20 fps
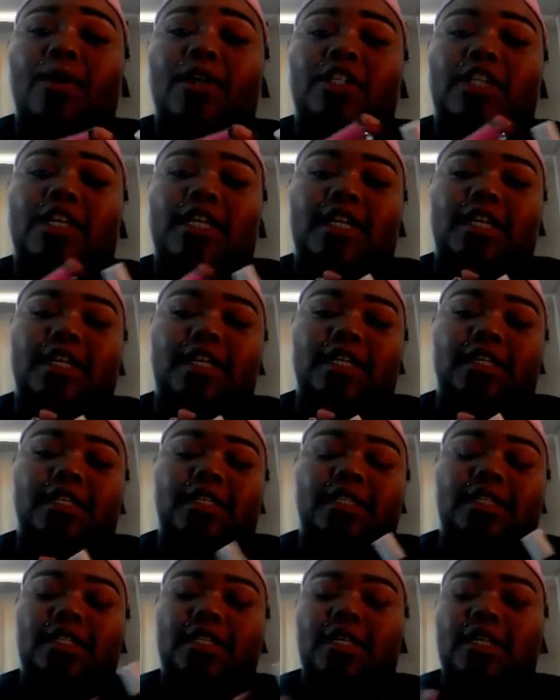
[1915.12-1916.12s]
which
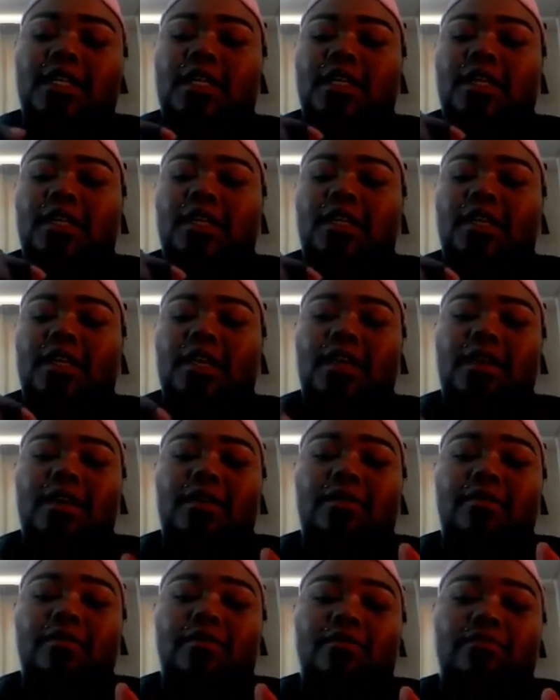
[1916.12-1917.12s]
is
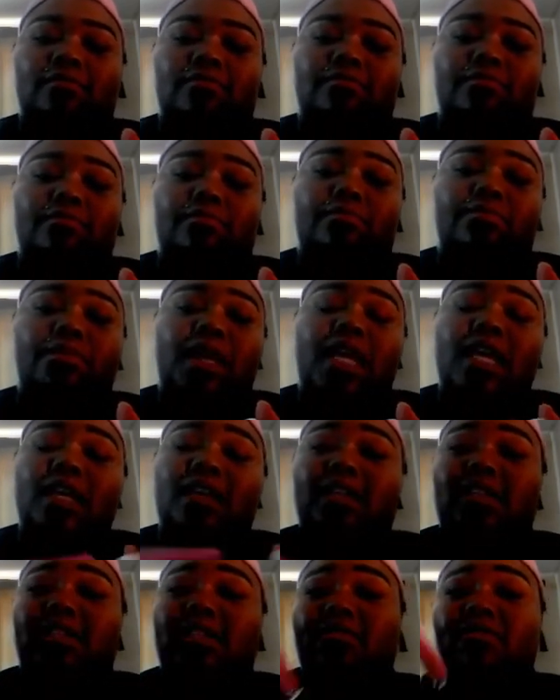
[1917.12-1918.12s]
Pink,
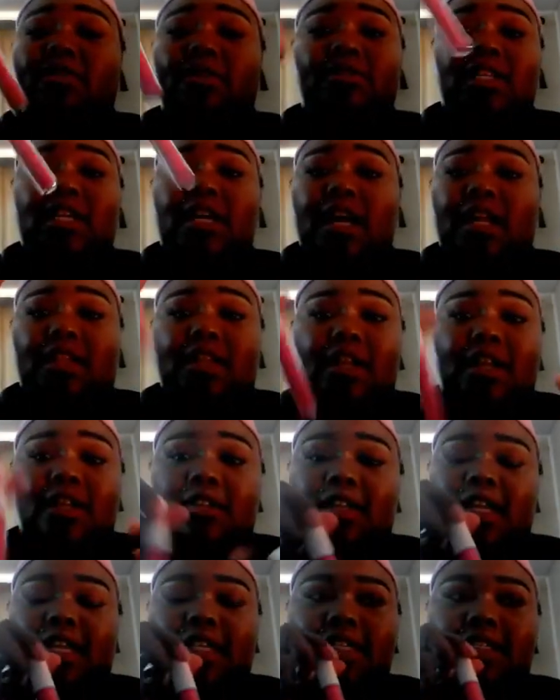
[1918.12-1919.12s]
it's a rosy color.
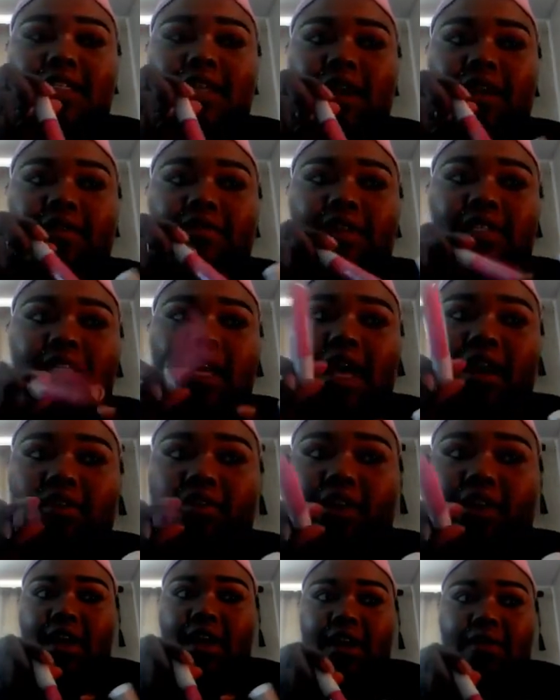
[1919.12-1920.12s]
It doesn't have the tag
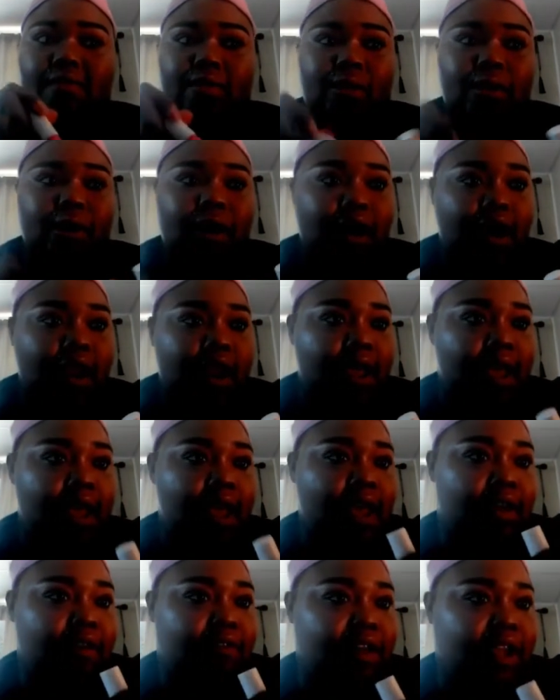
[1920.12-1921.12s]
anymore.
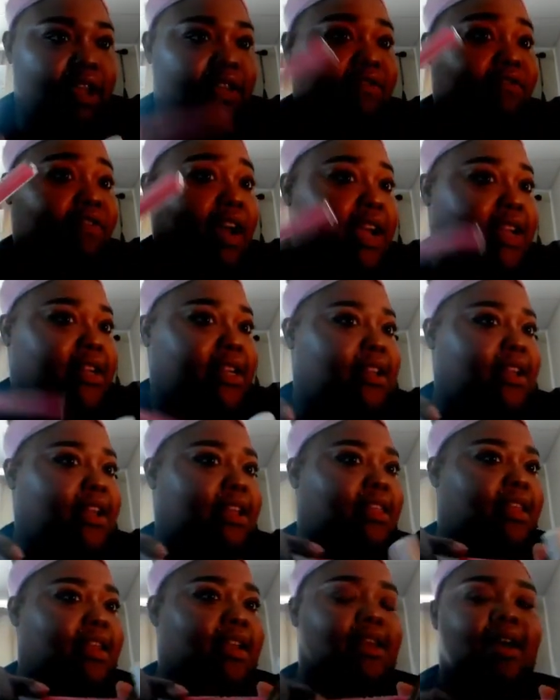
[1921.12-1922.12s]
If I can find it,
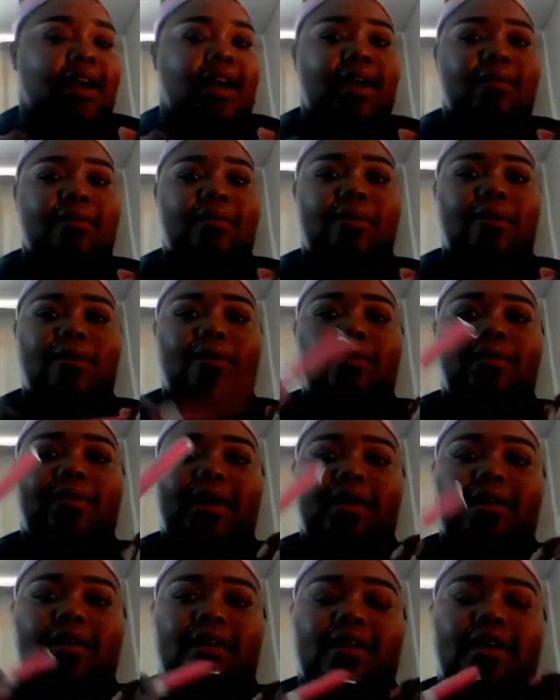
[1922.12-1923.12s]
then I will
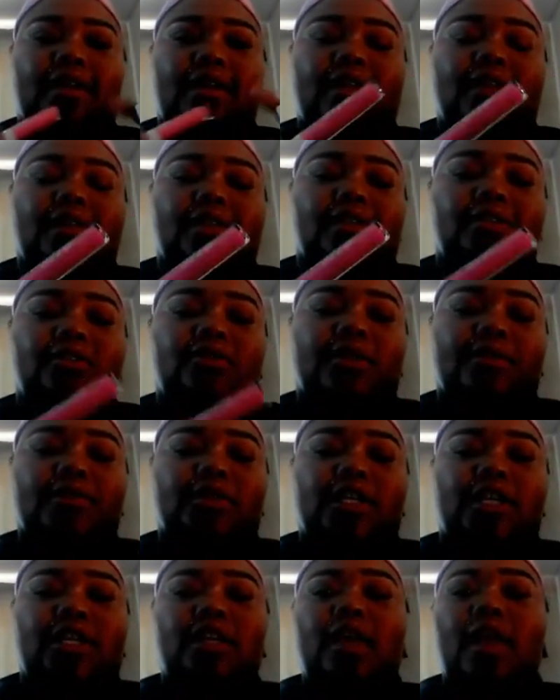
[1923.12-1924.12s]
gladly link it in the
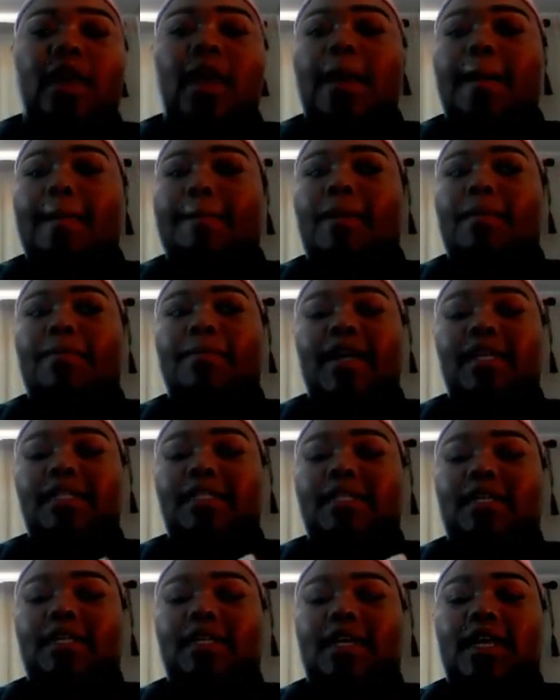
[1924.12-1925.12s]
description. But
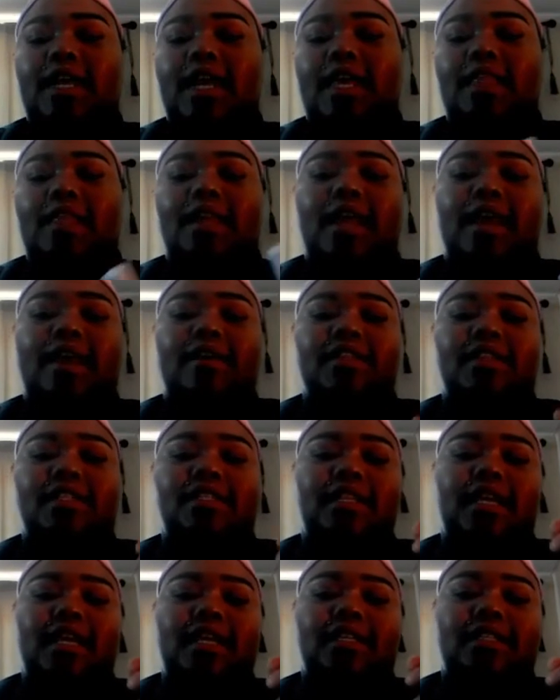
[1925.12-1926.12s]
basically, and then I have
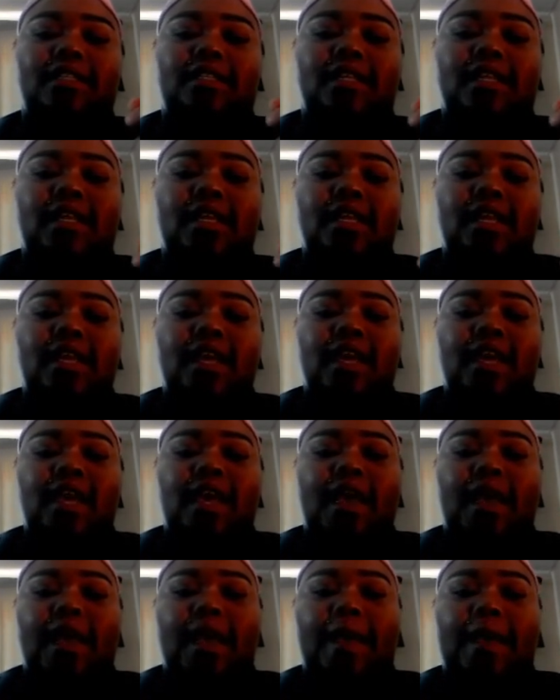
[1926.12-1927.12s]
this NYX
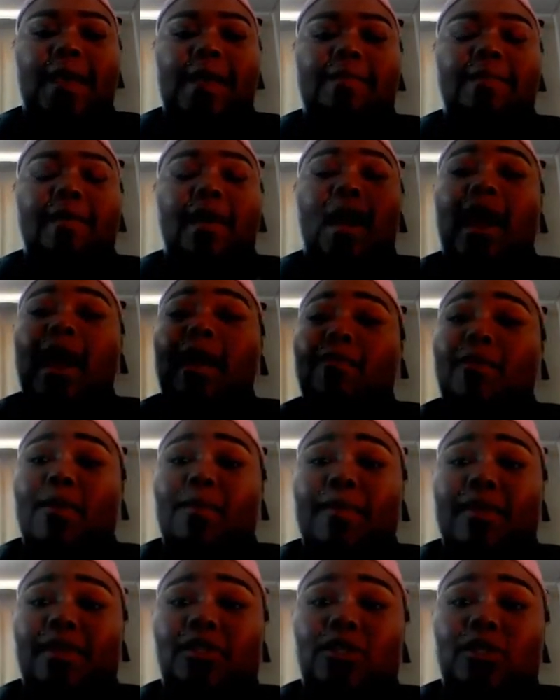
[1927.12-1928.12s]
um, eyebrow
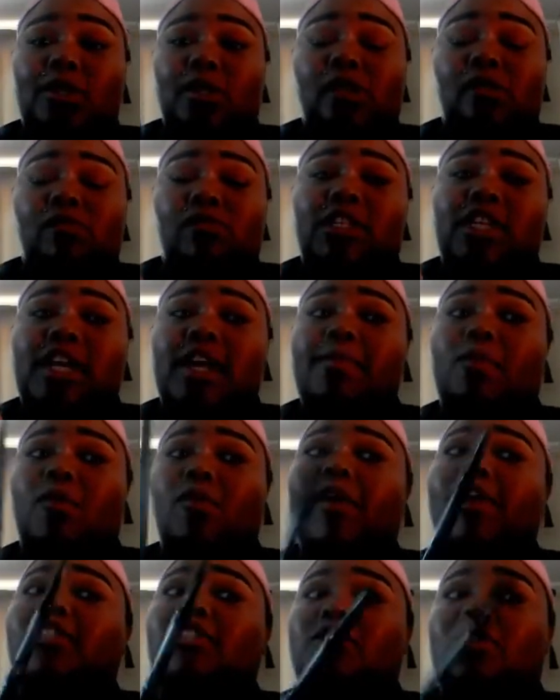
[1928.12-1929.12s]
pencil, which I am
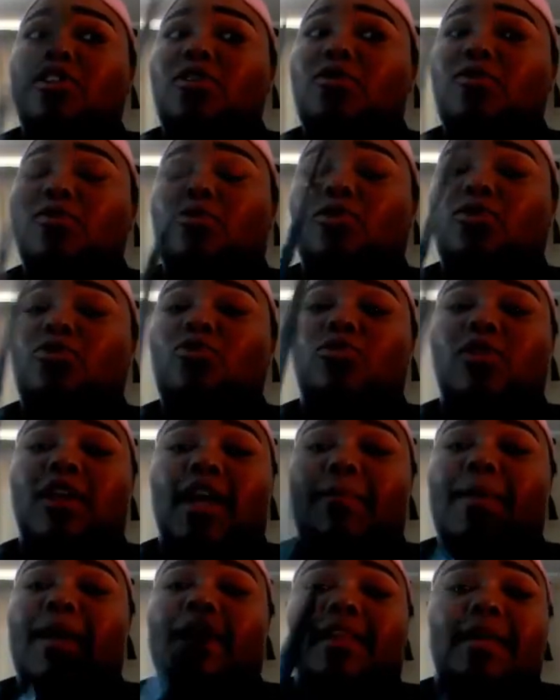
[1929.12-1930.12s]
going to use to
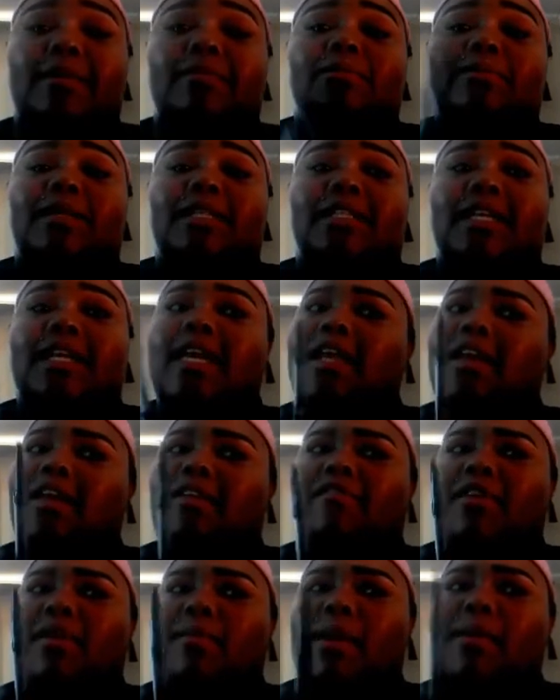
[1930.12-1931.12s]
line my lips because I
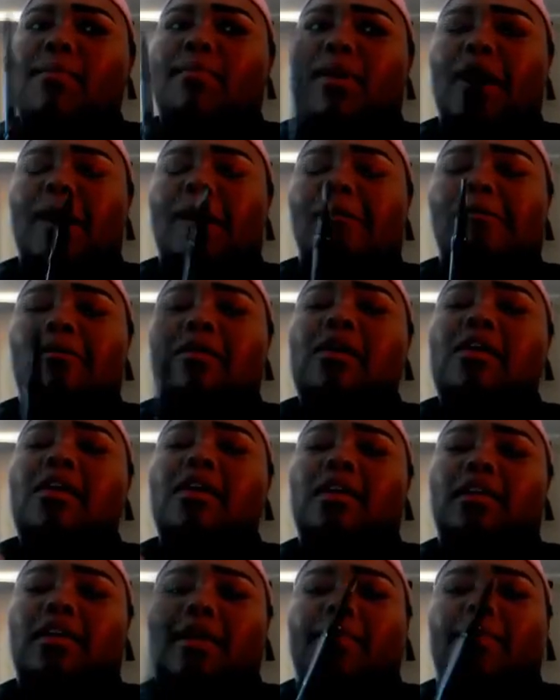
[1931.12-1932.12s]
cannot find my brown
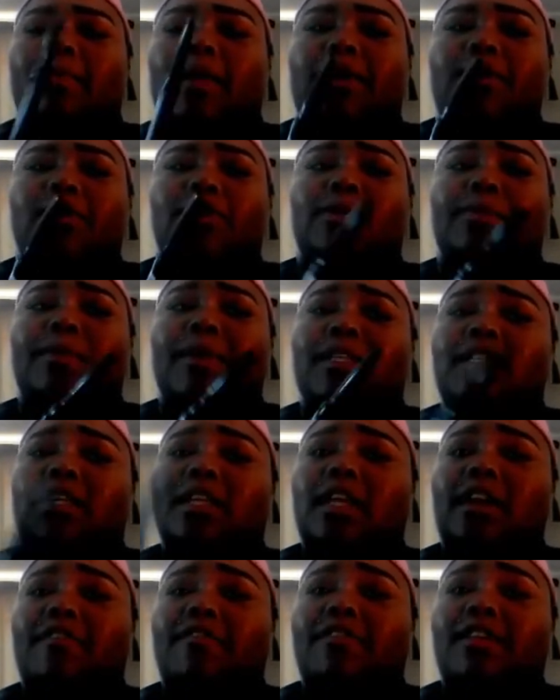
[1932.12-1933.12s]
lip liner. So
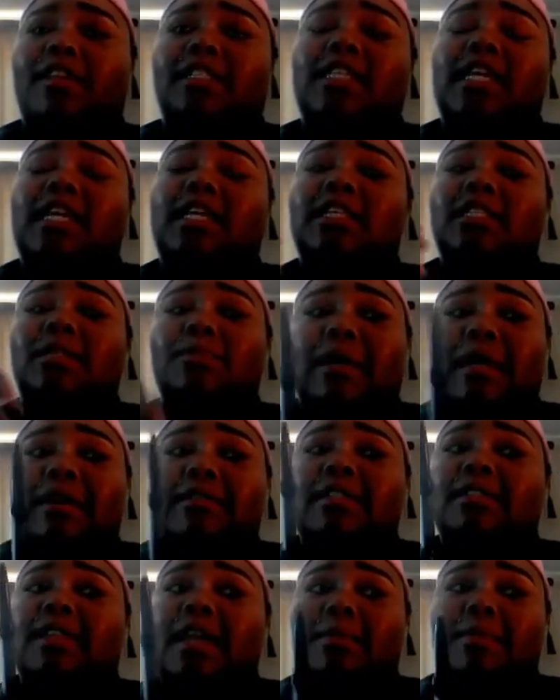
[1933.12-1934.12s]
basically, I'm going to take this
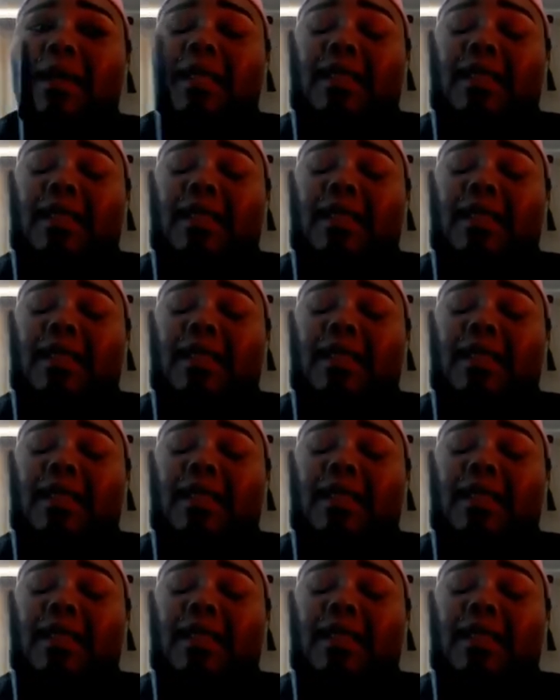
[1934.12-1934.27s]
brown and line